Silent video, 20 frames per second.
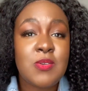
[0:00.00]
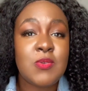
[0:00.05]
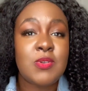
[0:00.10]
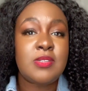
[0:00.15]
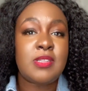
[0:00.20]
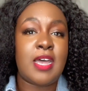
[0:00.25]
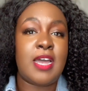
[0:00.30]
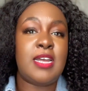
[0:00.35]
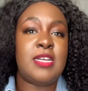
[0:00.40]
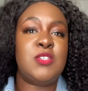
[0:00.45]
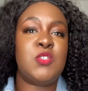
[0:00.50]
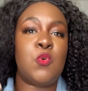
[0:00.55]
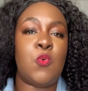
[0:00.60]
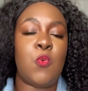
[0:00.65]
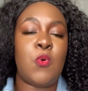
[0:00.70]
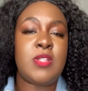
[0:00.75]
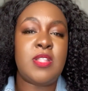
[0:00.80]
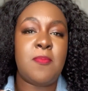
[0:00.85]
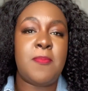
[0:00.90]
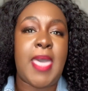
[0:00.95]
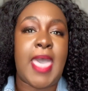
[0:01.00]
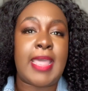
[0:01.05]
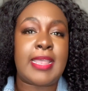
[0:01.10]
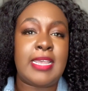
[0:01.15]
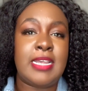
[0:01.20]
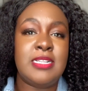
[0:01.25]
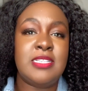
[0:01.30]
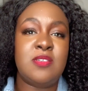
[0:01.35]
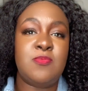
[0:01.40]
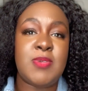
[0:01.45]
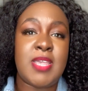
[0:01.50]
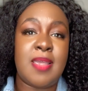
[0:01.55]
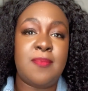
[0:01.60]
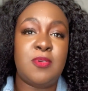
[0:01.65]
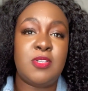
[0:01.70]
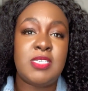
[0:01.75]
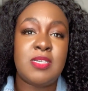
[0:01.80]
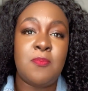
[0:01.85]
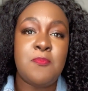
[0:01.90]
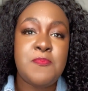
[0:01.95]
utilize on the back end to be
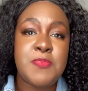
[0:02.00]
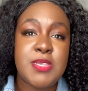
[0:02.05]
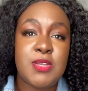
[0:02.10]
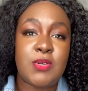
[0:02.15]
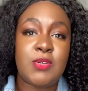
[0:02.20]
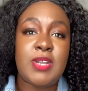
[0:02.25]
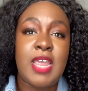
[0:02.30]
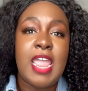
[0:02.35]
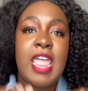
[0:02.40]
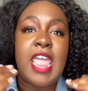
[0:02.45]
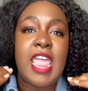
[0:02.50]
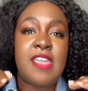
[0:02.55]
able to build